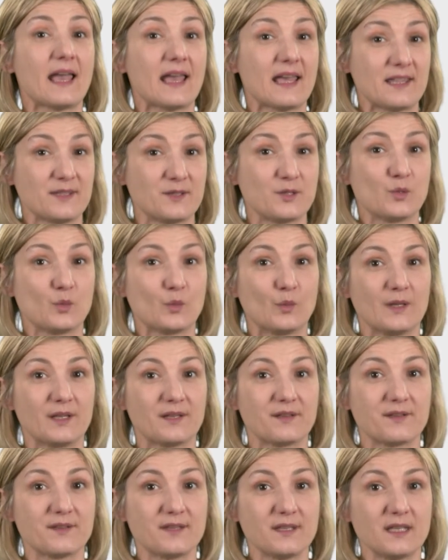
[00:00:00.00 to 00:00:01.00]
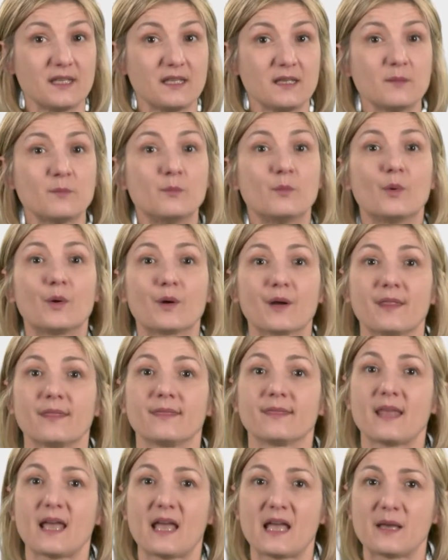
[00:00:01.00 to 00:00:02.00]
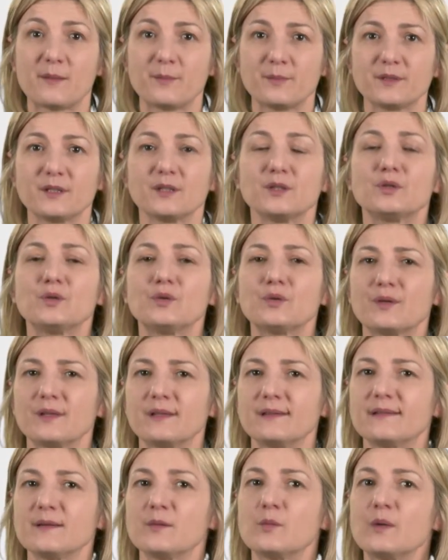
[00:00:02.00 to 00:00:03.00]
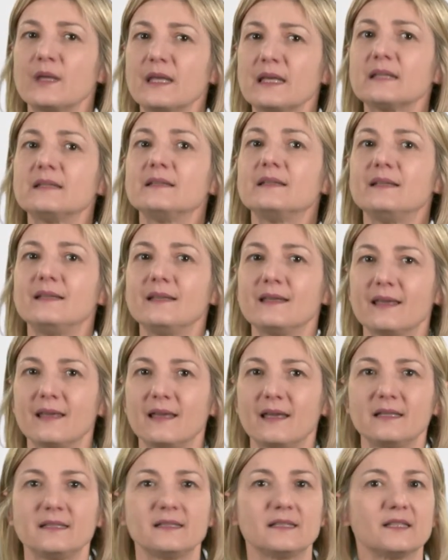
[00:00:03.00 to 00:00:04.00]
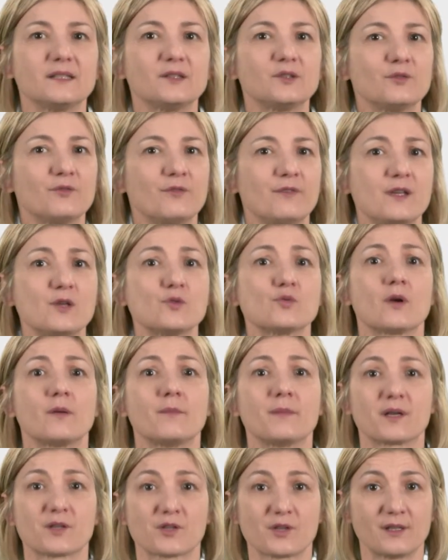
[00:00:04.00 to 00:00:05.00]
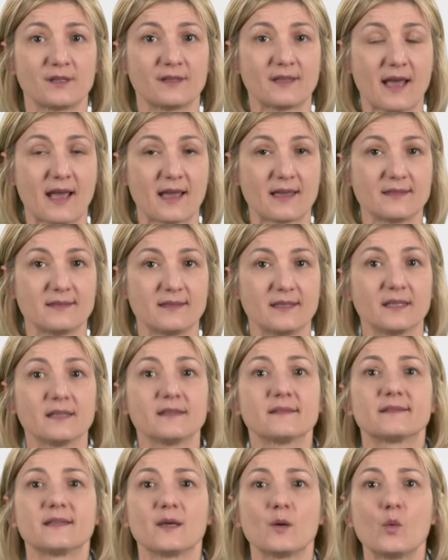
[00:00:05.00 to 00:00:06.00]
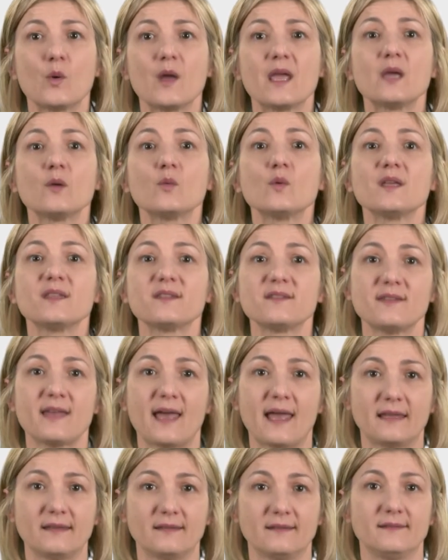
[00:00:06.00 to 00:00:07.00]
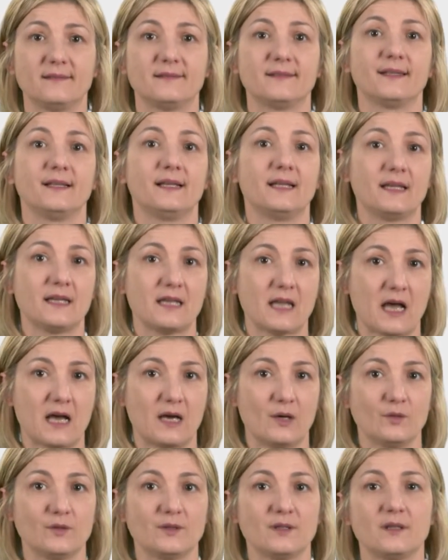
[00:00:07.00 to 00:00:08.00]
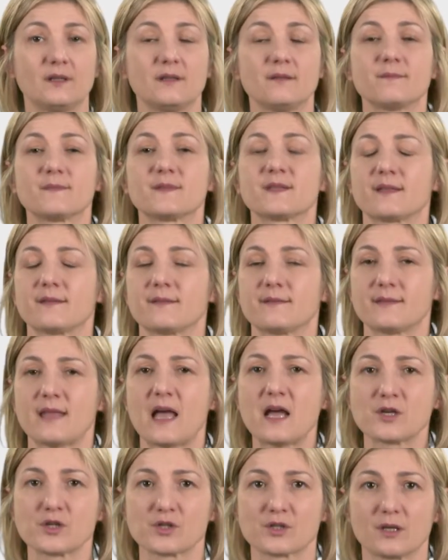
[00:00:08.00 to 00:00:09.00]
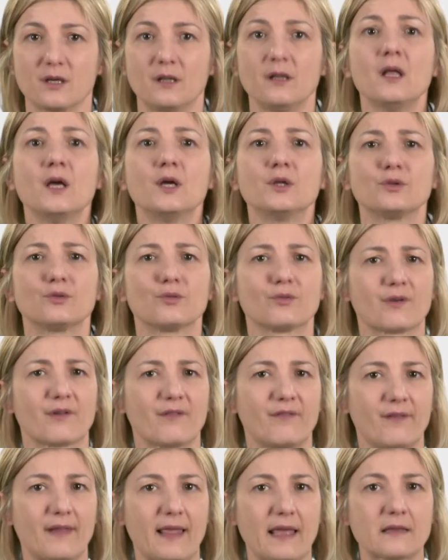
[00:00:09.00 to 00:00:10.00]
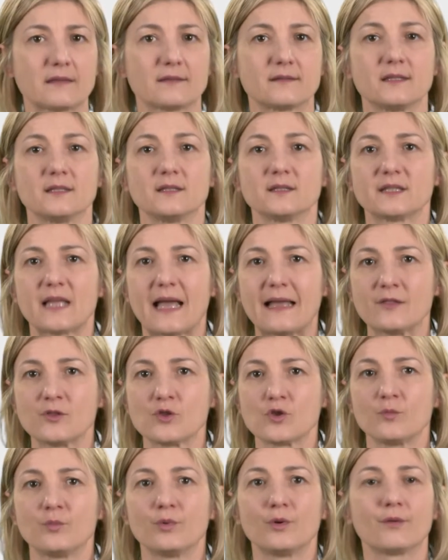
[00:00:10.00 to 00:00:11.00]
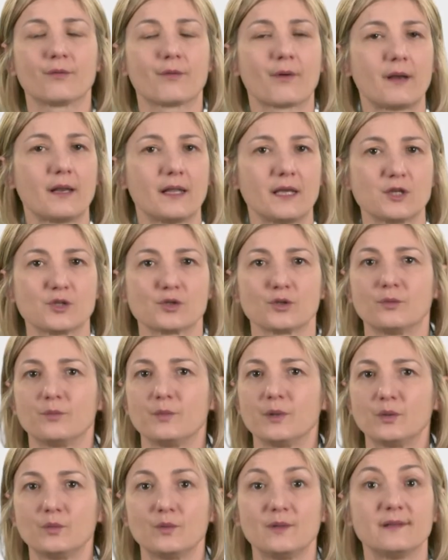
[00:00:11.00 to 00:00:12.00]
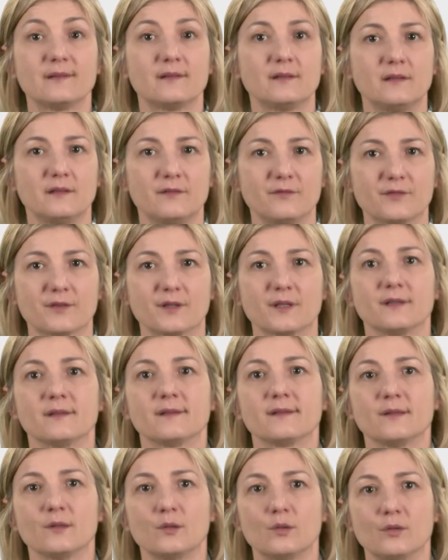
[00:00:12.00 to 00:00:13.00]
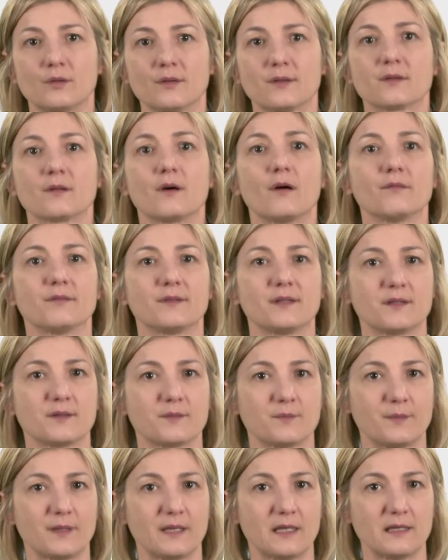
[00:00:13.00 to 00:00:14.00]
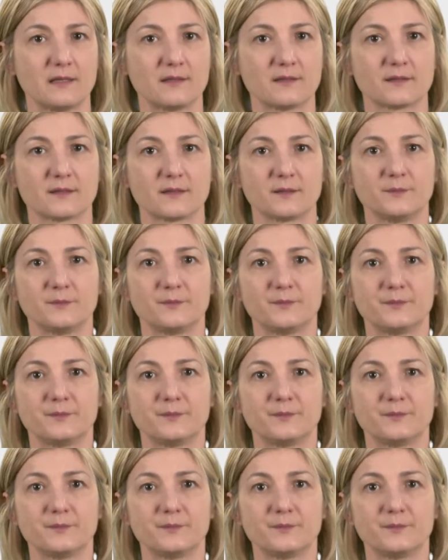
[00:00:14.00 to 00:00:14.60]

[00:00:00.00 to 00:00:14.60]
As you will see more in depth during the week dedicated to visual merchandising, the way we set the layout is substantial to reflect the intangible relation between the different zones of the space.